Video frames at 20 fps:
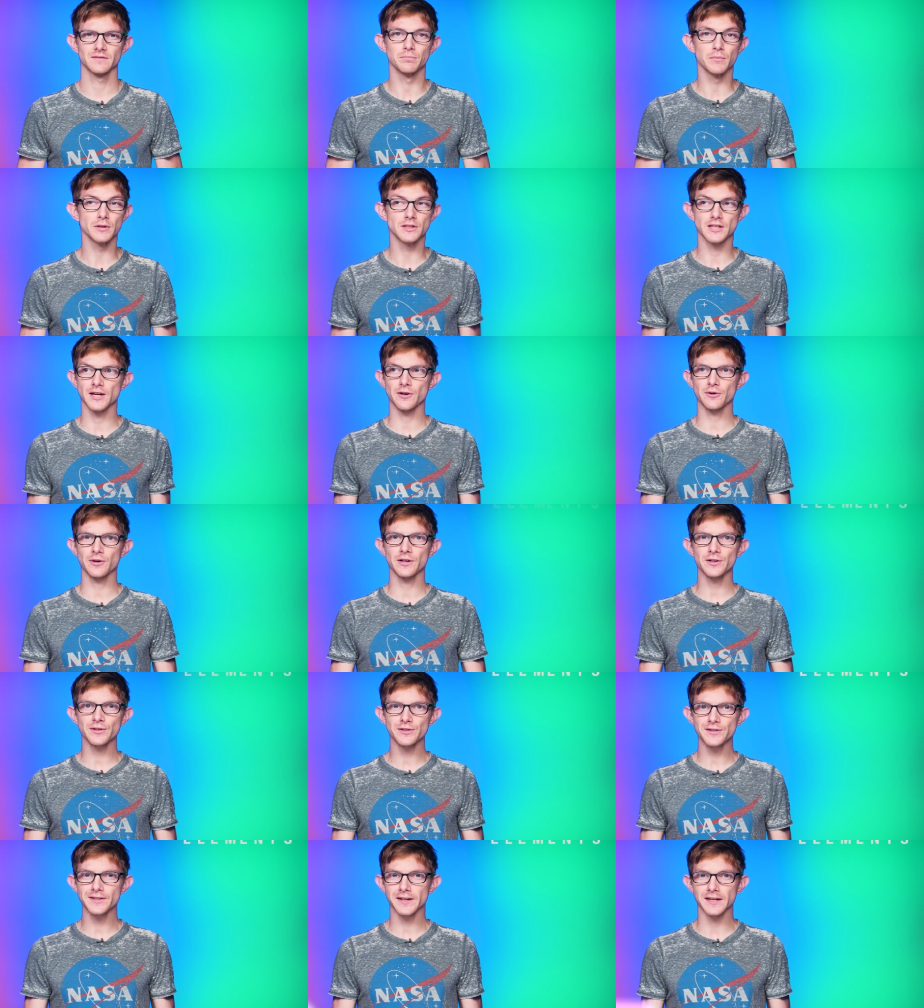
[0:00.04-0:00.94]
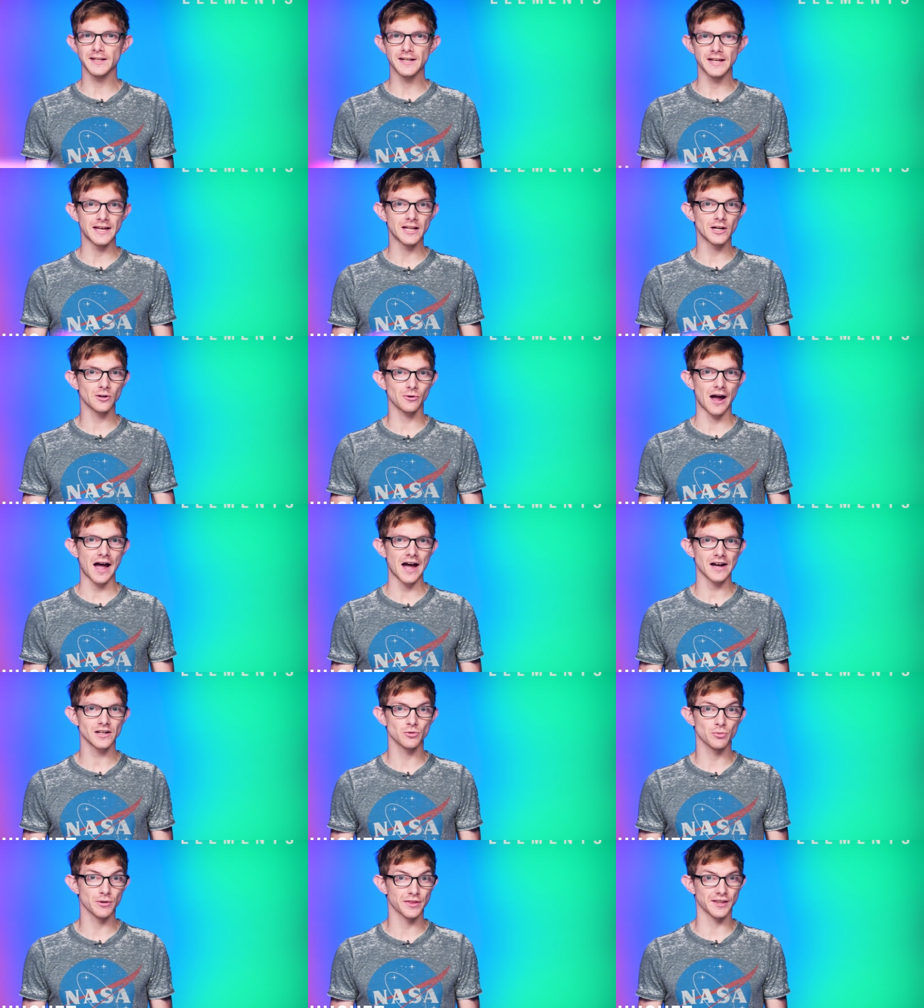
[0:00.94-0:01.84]
Materials that can
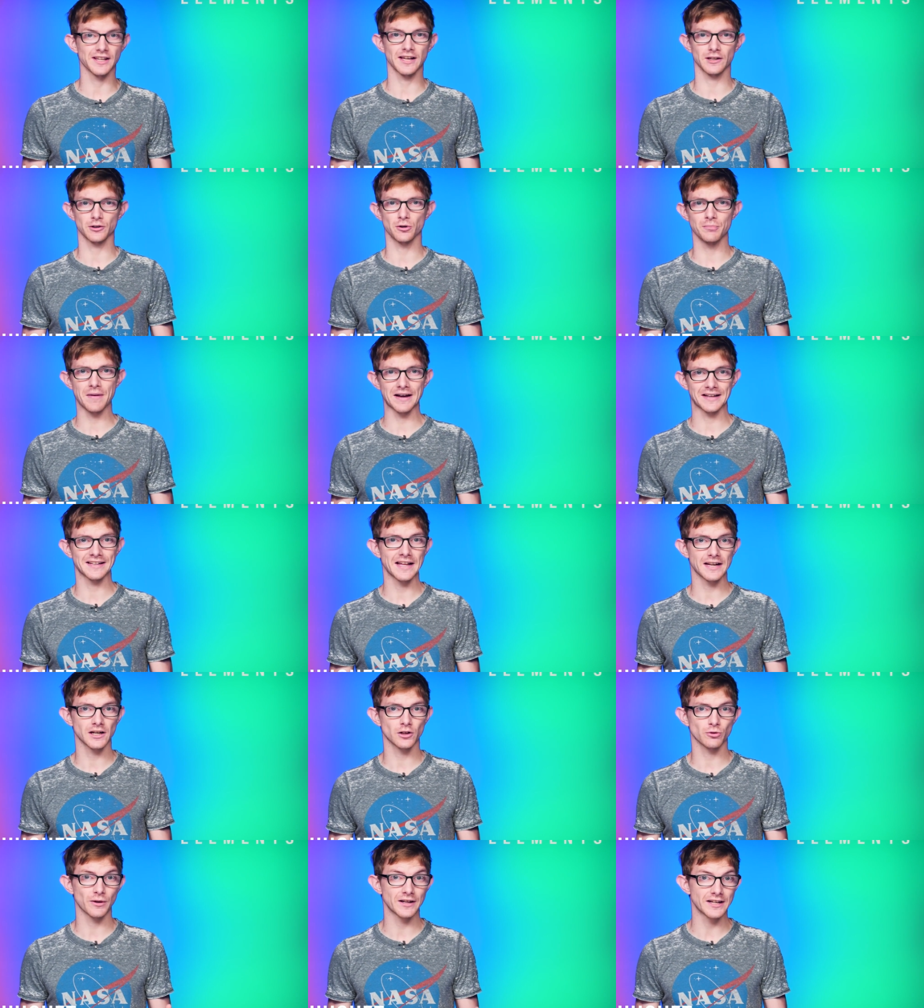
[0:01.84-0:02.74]
interact with electromagnetic